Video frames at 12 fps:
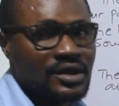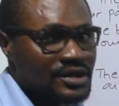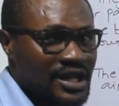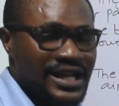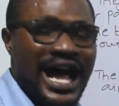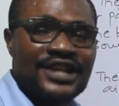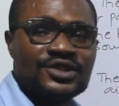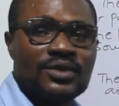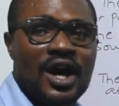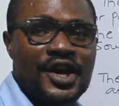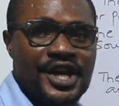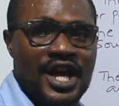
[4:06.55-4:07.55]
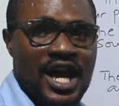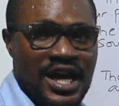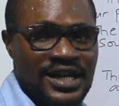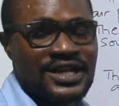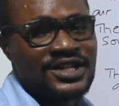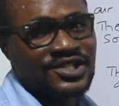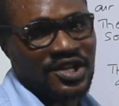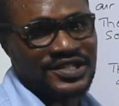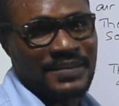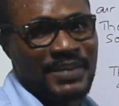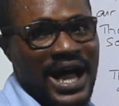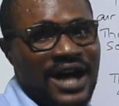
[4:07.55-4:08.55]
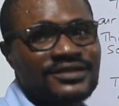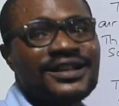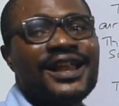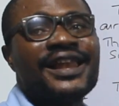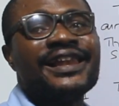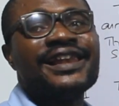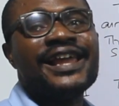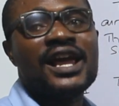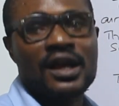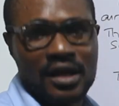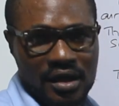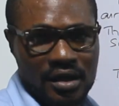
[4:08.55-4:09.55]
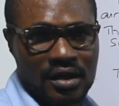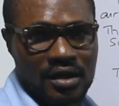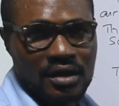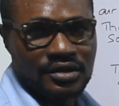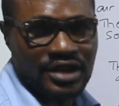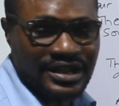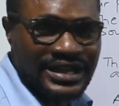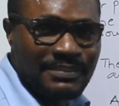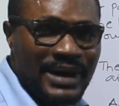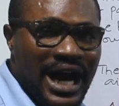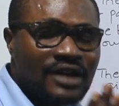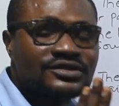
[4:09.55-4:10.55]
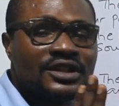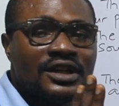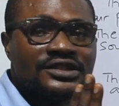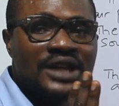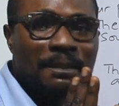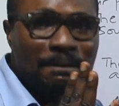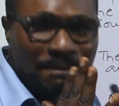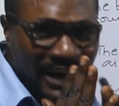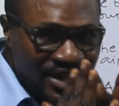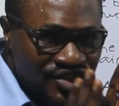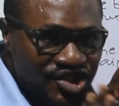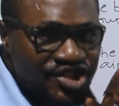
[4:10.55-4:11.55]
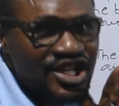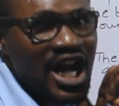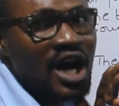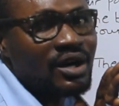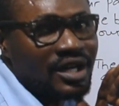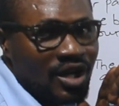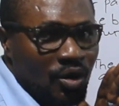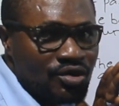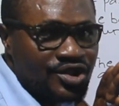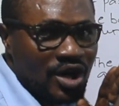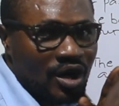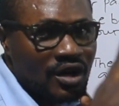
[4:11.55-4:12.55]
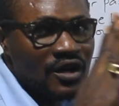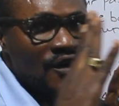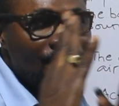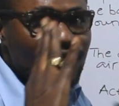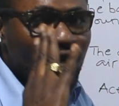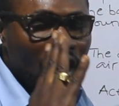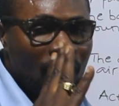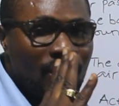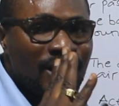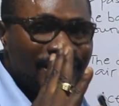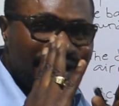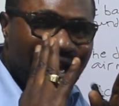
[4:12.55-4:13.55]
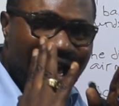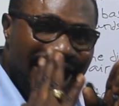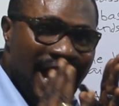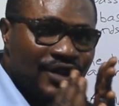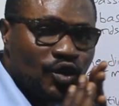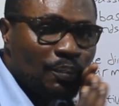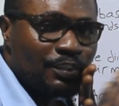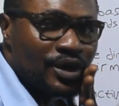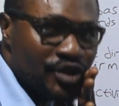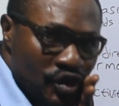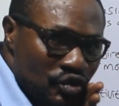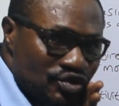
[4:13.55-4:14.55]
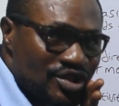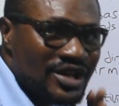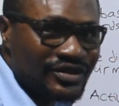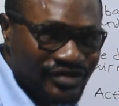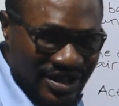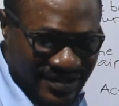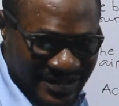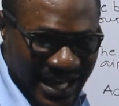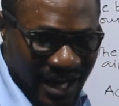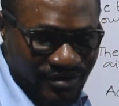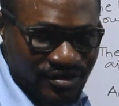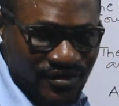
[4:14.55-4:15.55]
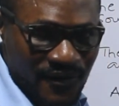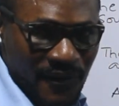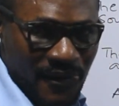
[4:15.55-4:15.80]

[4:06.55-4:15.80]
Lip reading: The lateral here talks about talking about the partial closure for the air to produce the sound.